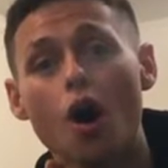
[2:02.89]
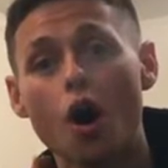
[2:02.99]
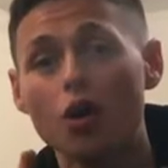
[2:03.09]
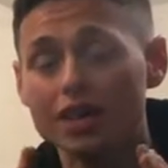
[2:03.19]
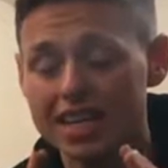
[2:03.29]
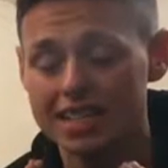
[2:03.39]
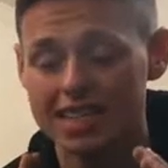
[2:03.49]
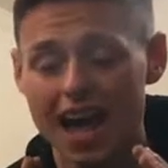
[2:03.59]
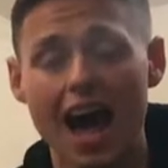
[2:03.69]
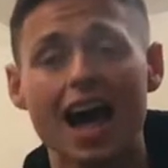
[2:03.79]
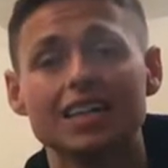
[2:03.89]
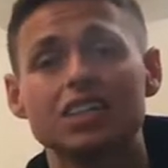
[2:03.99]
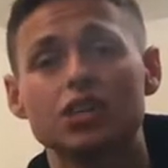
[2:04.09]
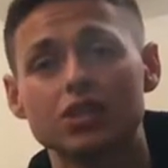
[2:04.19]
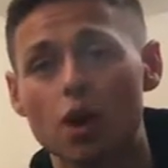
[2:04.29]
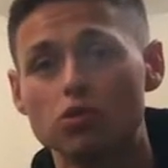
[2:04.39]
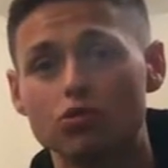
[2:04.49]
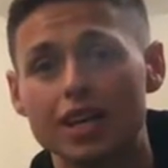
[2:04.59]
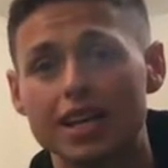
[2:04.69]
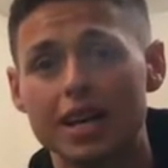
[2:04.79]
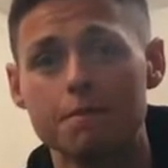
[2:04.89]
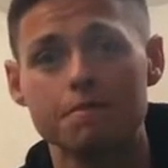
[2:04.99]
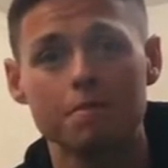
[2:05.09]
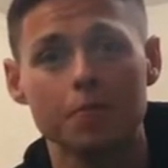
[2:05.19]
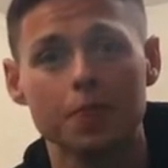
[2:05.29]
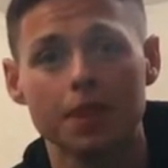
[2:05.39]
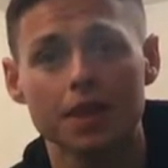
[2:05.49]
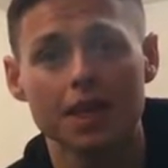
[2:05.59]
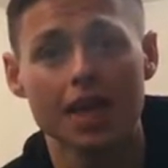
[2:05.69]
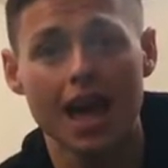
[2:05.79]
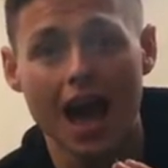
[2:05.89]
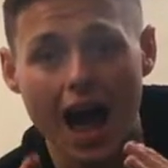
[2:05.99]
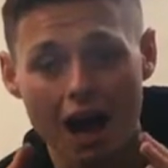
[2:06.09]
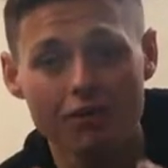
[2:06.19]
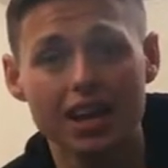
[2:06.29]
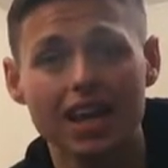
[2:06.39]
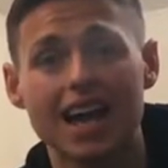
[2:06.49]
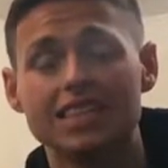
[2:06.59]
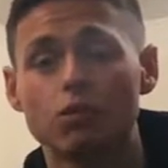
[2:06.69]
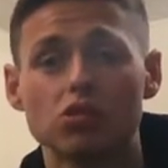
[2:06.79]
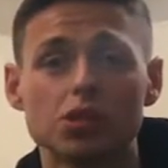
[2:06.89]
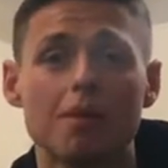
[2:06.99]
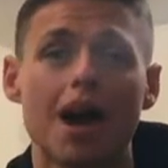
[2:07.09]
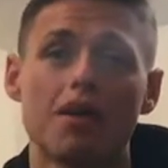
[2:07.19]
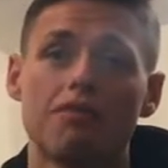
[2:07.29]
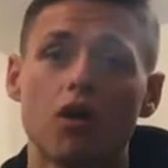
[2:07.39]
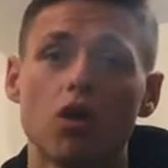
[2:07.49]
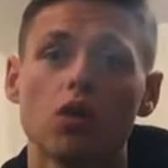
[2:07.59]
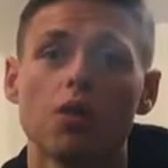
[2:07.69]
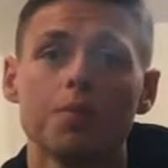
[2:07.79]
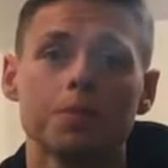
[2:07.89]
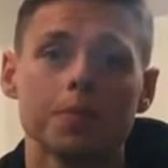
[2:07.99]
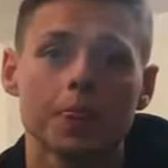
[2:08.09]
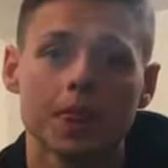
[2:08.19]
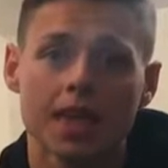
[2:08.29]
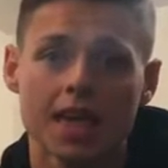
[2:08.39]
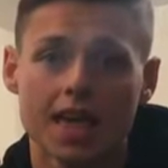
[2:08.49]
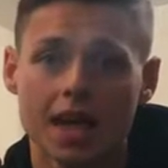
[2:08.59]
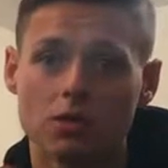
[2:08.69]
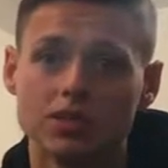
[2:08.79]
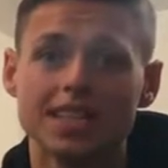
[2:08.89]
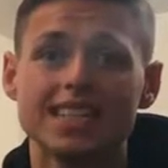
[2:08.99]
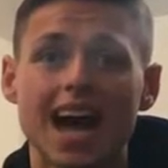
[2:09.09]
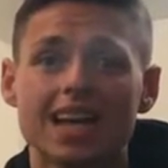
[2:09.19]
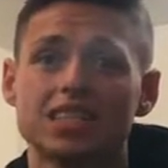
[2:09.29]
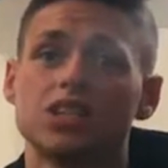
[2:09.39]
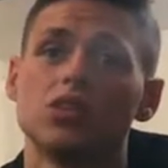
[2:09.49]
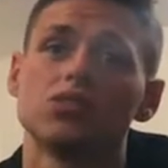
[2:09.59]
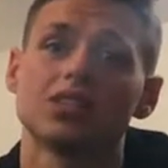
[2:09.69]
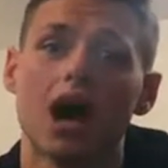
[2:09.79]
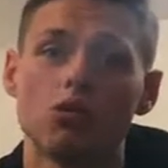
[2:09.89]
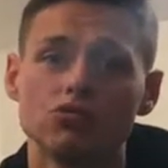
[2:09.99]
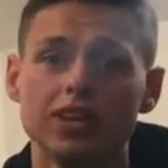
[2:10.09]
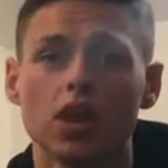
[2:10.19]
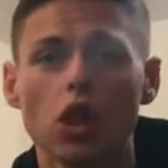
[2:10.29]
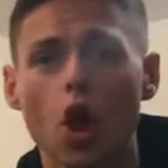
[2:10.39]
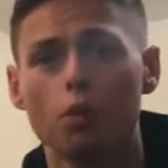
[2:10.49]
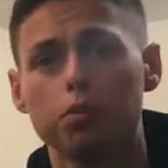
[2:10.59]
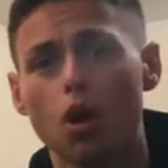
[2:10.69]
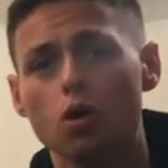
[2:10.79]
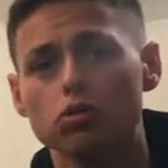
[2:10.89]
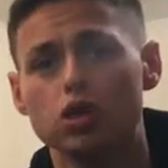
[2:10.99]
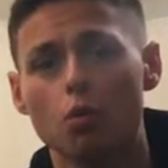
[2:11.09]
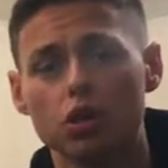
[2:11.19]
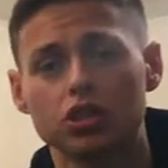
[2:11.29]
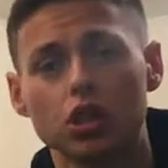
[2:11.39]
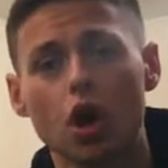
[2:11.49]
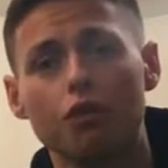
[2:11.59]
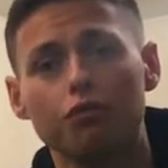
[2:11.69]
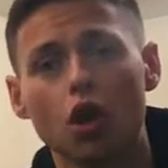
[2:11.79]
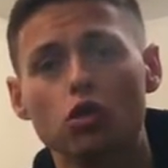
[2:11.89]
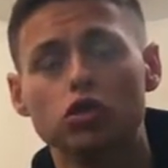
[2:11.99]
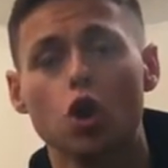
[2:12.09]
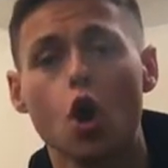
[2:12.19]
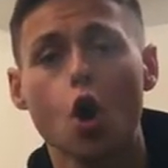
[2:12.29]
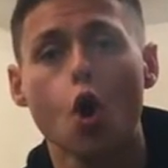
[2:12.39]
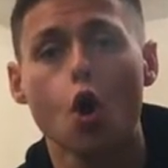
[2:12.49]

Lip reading: all these articles I was reading, I realised it wasn't my fault. It was these articles. I was reading a lot of blogs and watching a lot of vlogs